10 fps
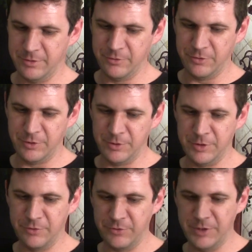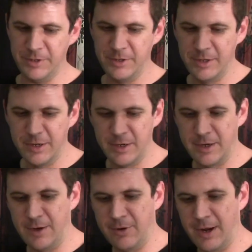so that you could see.
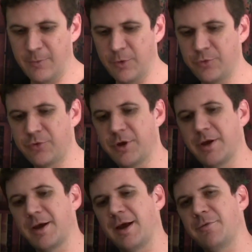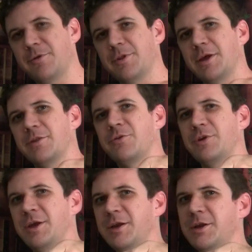Now I will say I feel like this
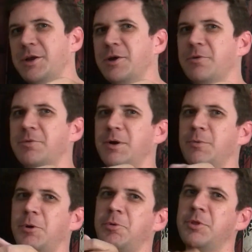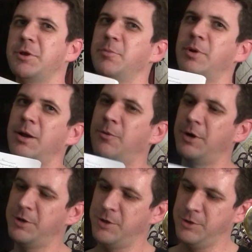ink didn't go very well with it, but I
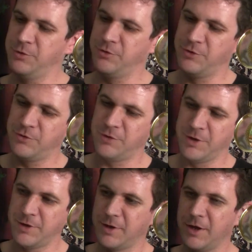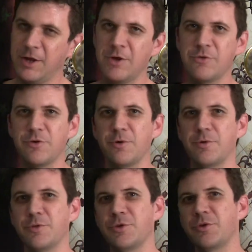wanted to use this ink. So
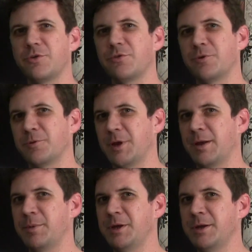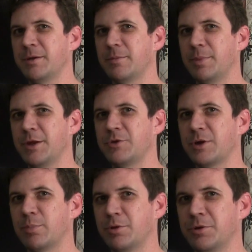this is the Lamy
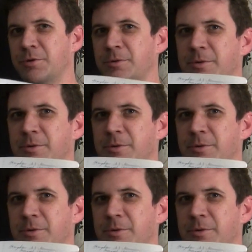Basic Blue.